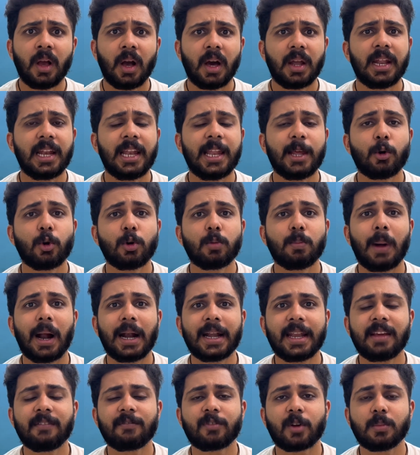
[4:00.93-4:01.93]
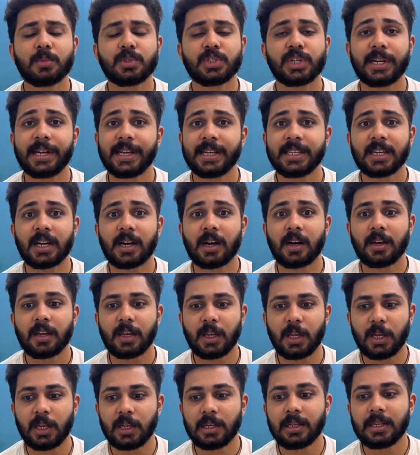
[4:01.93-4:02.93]
really good batting from Jadeja.
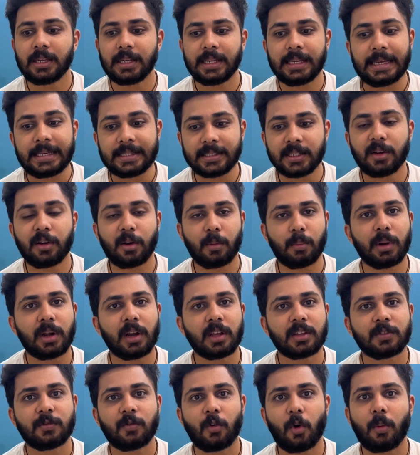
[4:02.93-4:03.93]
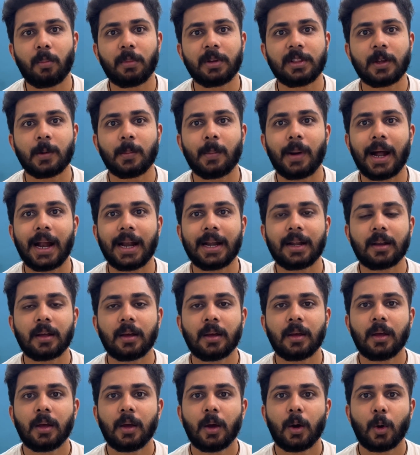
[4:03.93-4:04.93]
He, he's in tremendous form with the bat.
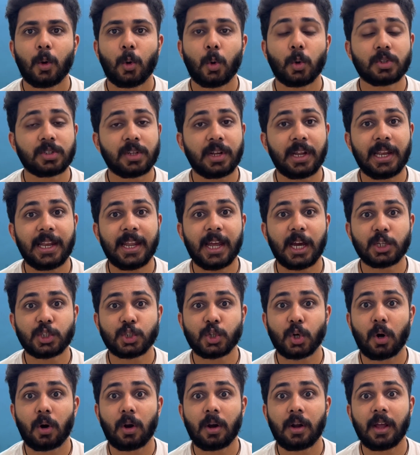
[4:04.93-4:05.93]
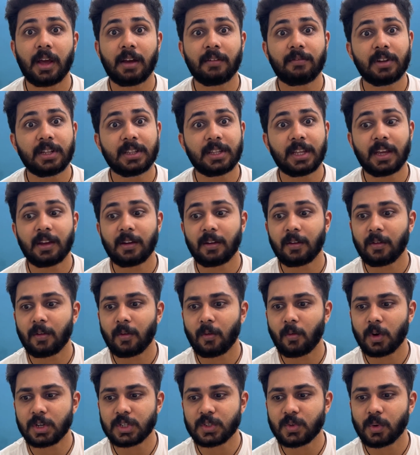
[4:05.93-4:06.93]
Looks really assured.
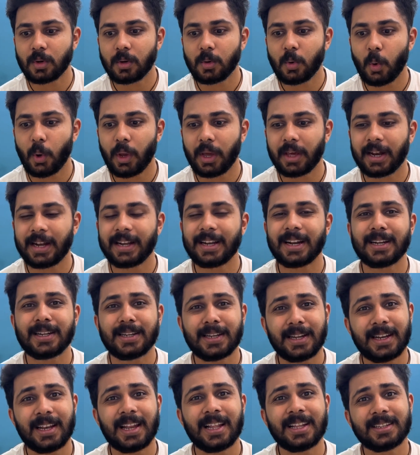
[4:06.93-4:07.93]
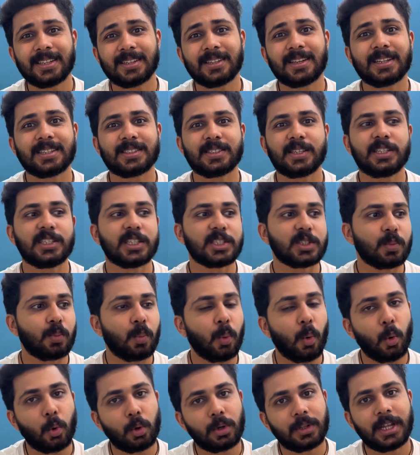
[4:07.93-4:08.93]
Everything was going right until unless he
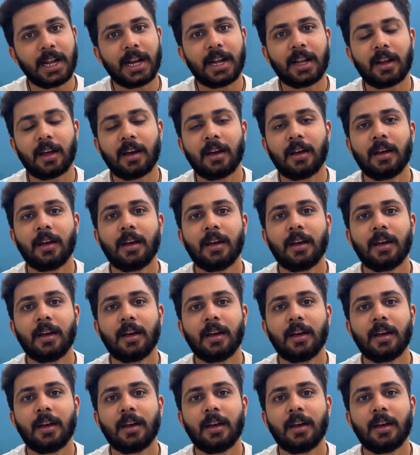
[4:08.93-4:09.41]
spoke that